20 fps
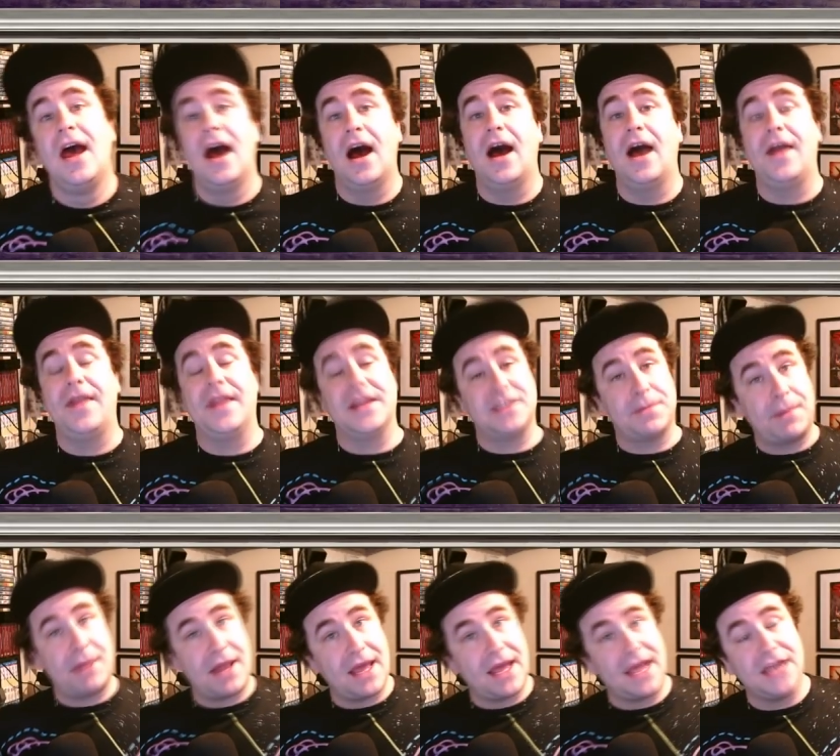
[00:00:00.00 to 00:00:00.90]
uh, there's a
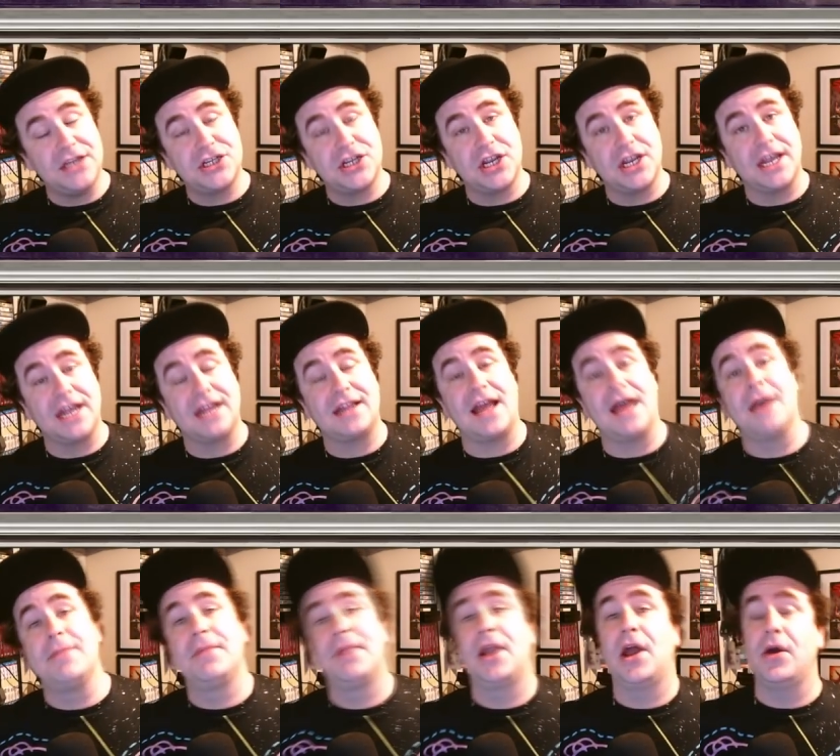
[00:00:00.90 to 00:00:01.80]
PlayAsia link
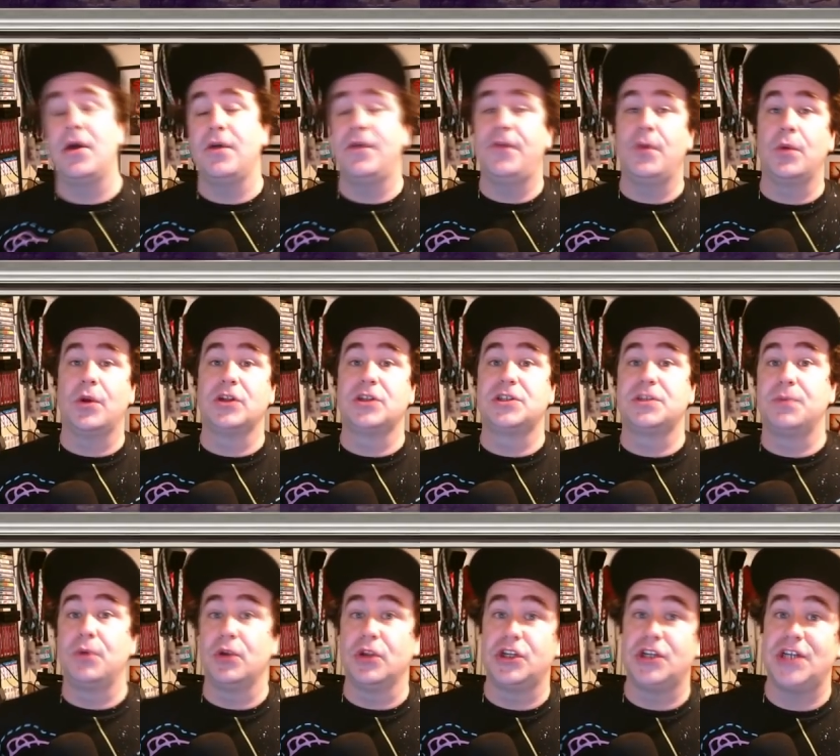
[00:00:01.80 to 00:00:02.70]
down below if you want to
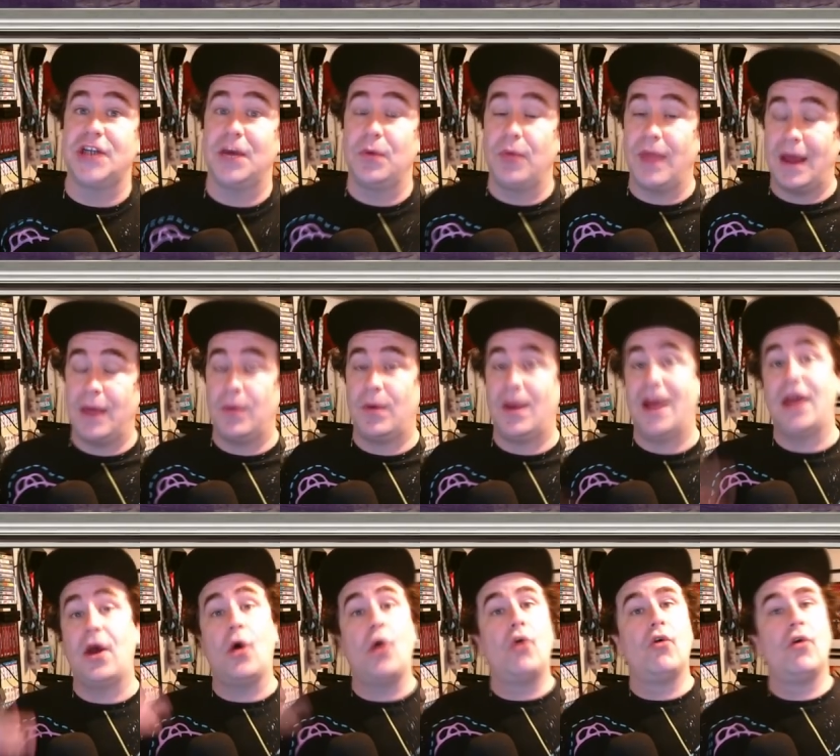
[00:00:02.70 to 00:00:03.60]
support the channel that
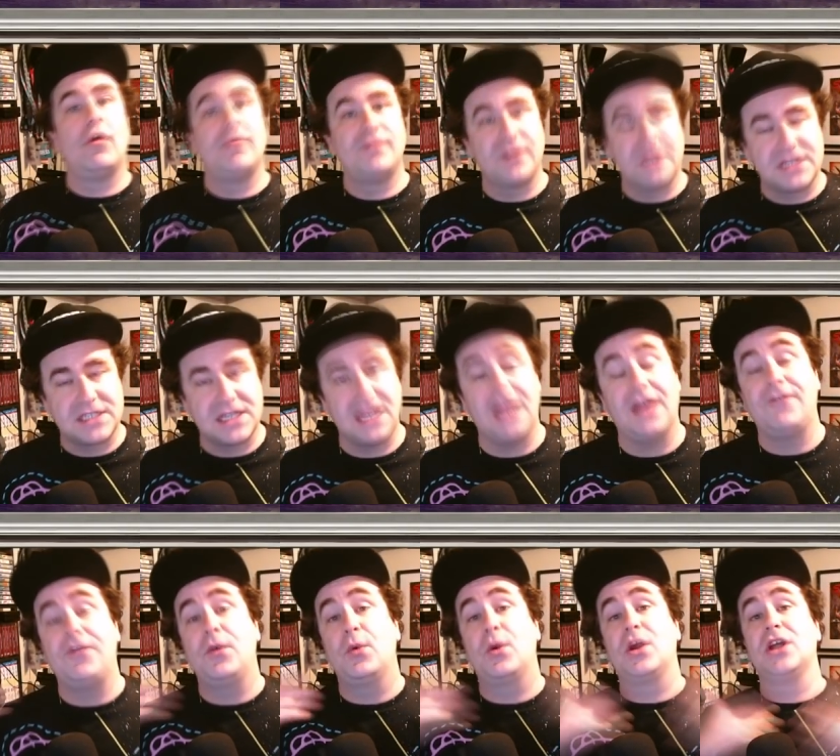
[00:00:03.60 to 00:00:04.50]
way, or obviously
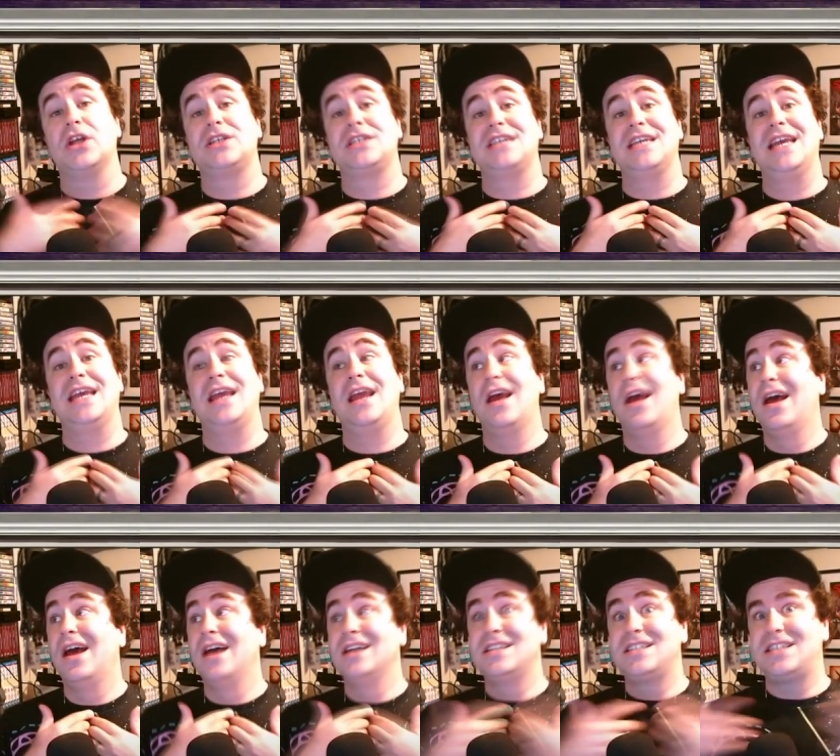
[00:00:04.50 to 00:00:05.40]
if you want to see
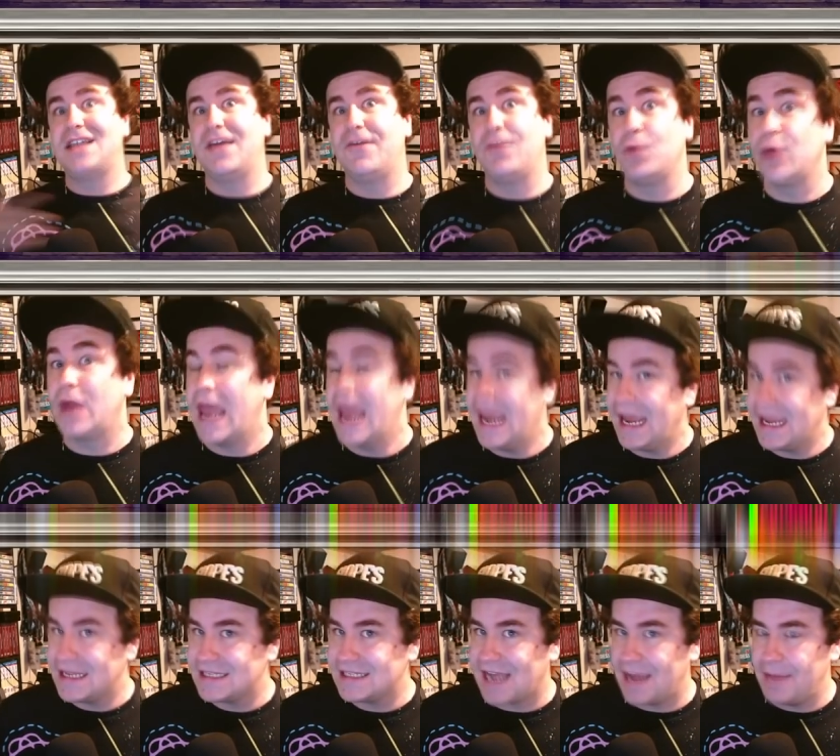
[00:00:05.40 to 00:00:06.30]
several
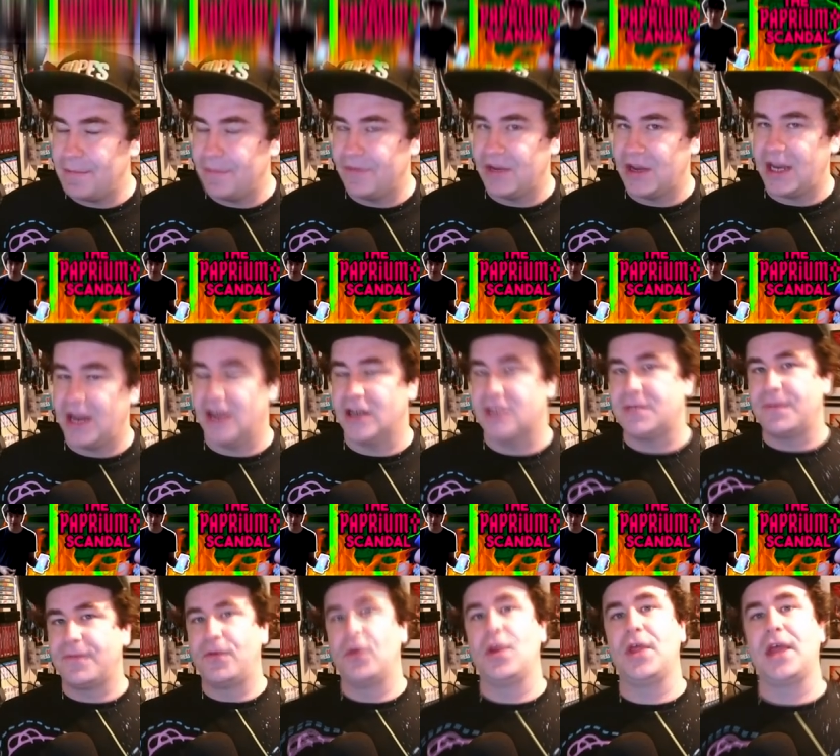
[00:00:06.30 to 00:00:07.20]
Kick Scammer videos
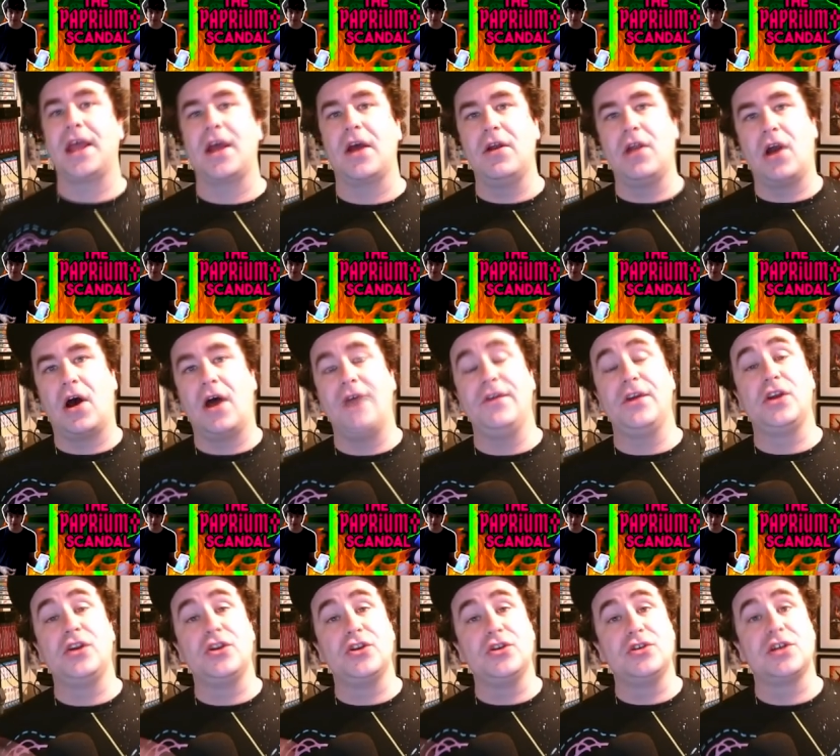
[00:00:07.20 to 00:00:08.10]
before they go live, you
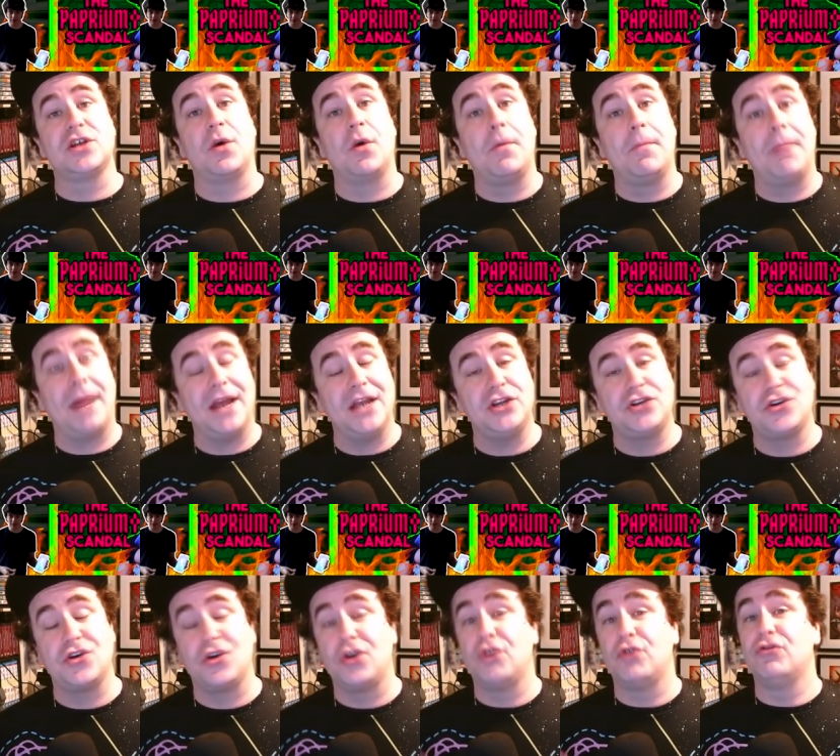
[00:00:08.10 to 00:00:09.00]
can do so on
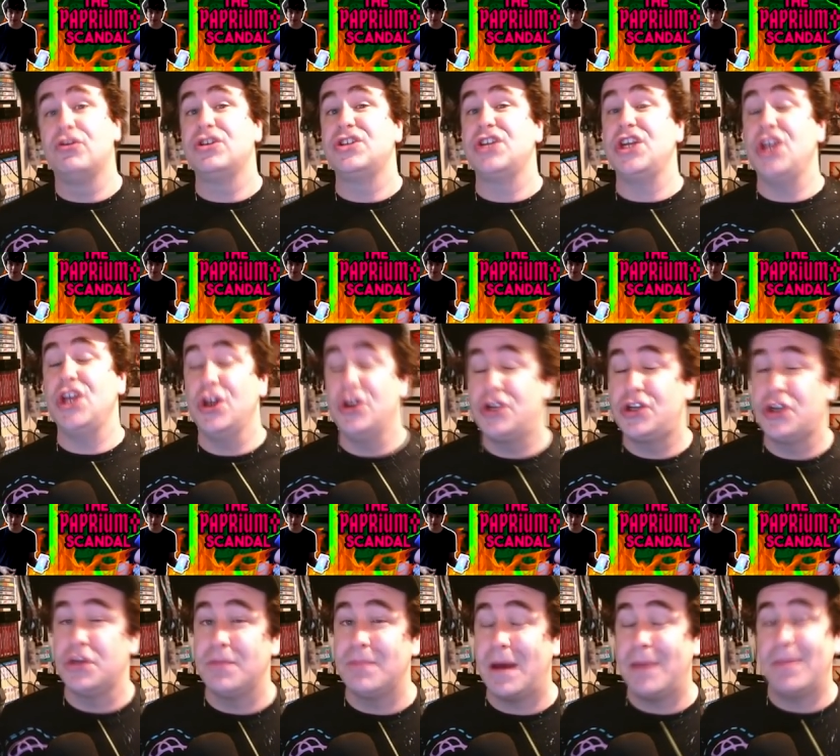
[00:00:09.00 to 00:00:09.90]
Patreon or as a
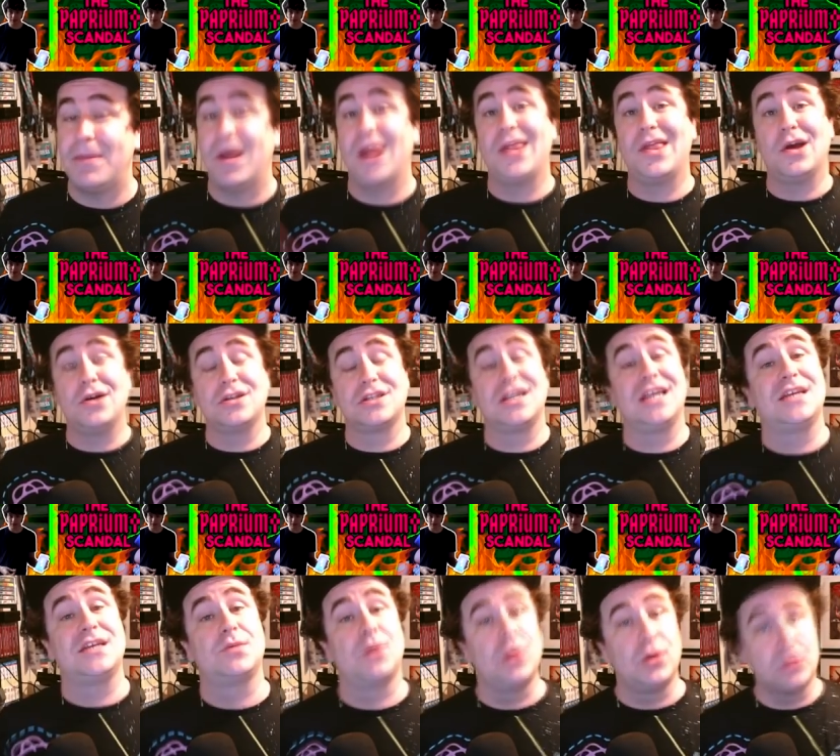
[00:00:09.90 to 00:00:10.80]
YouTube member. Those
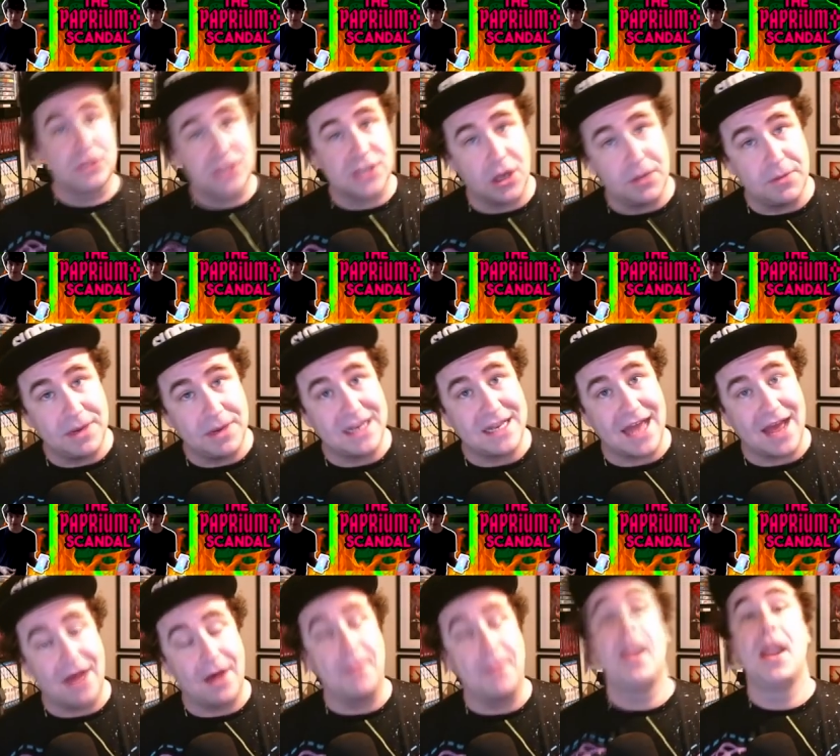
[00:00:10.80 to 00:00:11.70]
links will also be
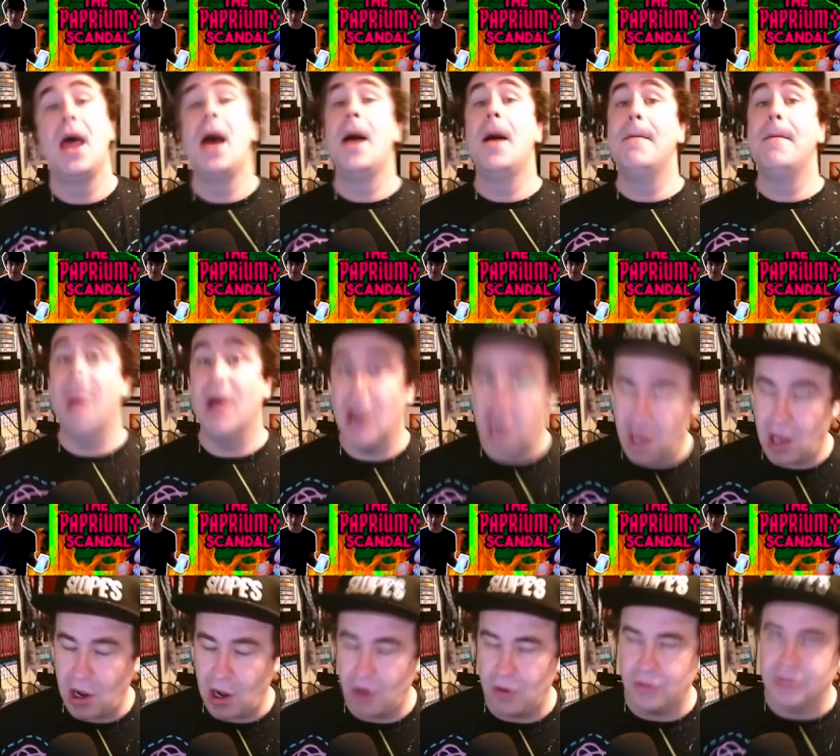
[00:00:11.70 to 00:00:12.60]
down
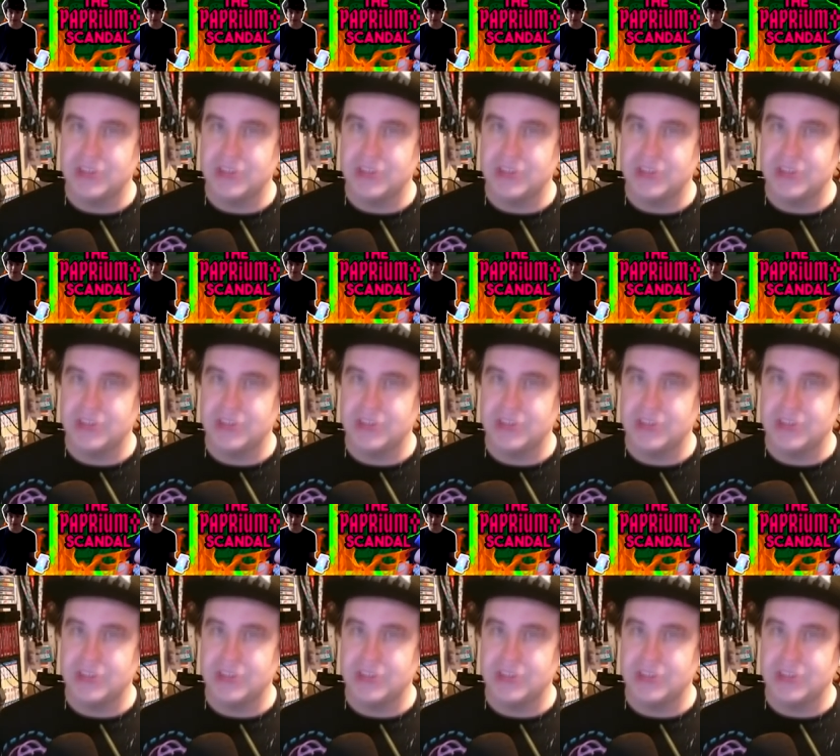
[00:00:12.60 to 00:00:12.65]
below.